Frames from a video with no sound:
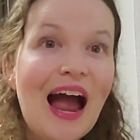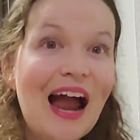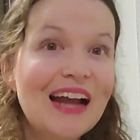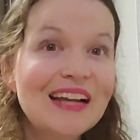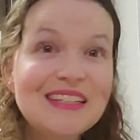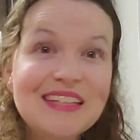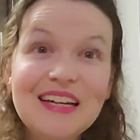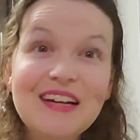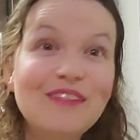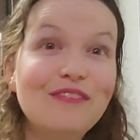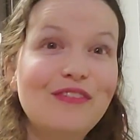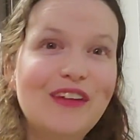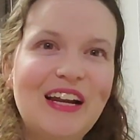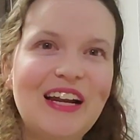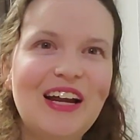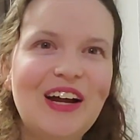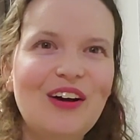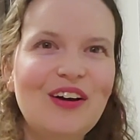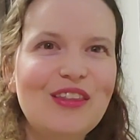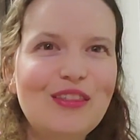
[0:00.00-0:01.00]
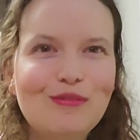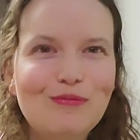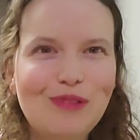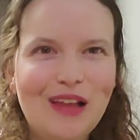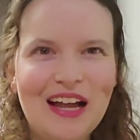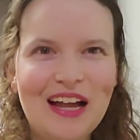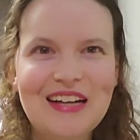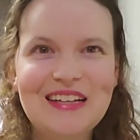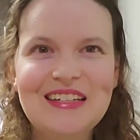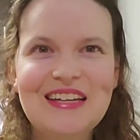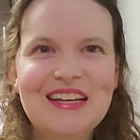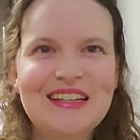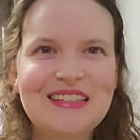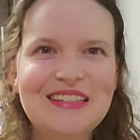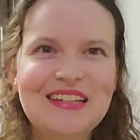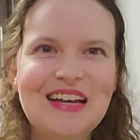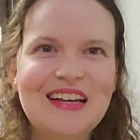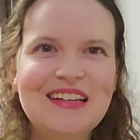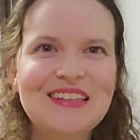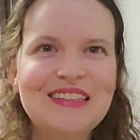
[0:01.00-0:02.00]
I did a video with a blind
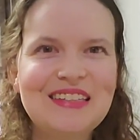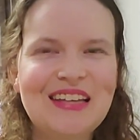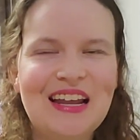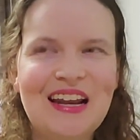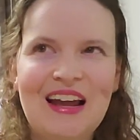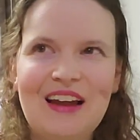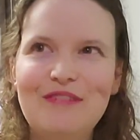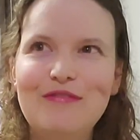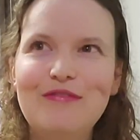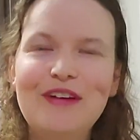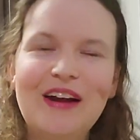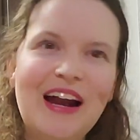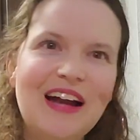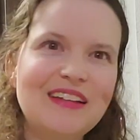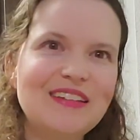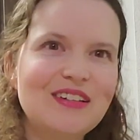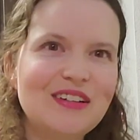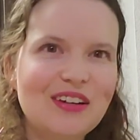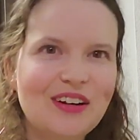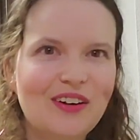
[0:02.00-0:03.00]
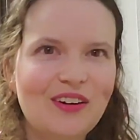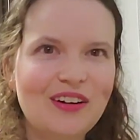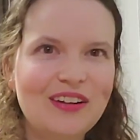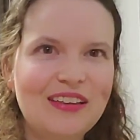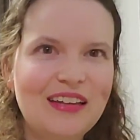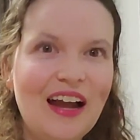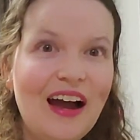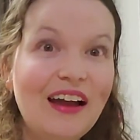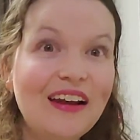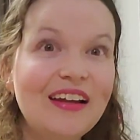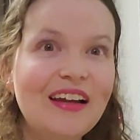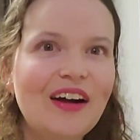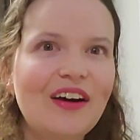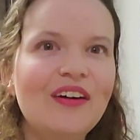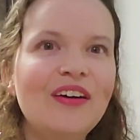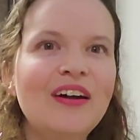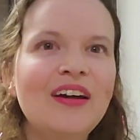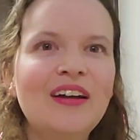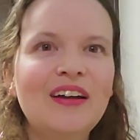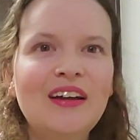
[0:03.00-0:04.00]
taste test and I forgot to record the audio.